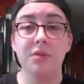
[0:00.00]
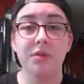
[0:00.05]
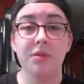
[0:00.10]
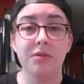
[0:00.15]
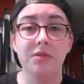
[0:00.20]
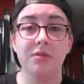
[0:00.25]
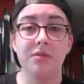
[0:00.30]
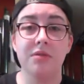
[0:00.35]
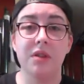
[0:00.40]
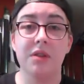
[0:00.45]
know
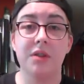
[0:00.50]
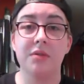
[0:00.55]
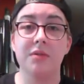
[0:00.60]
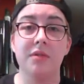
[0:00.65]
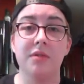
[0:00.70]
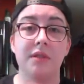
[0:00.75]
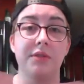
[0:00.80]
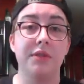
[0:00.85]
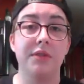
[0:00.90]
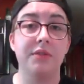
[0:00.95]
your
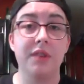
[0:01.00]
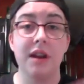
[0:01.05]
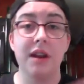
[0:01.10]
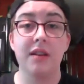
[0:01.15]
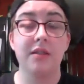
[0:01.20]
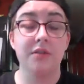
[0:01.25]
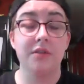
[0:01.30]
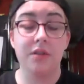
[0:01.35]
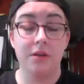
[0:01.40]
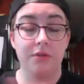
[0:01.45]
dose if you're not
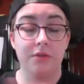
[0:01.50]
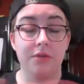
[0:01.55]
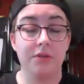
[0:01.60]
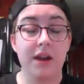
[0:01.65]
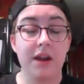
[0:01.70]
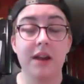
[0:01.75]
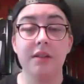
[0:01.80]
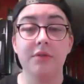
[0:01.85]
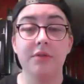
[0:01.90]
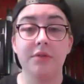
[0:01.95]

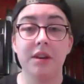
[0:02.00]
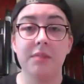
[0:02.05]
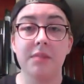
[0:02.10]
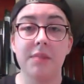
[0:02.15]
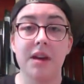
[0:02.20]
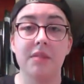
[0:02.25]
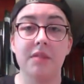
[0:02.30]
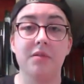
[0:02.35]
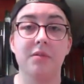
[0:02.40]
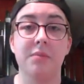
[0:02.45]
a trained
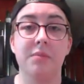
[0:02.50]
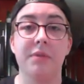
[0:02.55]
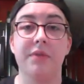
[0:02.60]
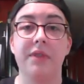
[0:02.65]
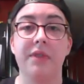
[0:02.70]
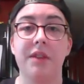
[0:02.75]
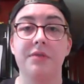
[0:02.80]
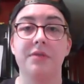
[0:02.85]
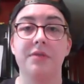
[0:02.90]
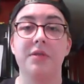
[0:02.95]
medical
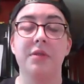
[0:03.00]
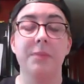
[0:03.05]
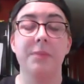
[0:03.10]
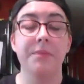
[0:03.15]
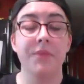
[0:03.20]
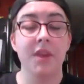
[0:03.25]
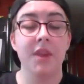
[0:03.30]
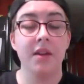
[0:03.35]
professional.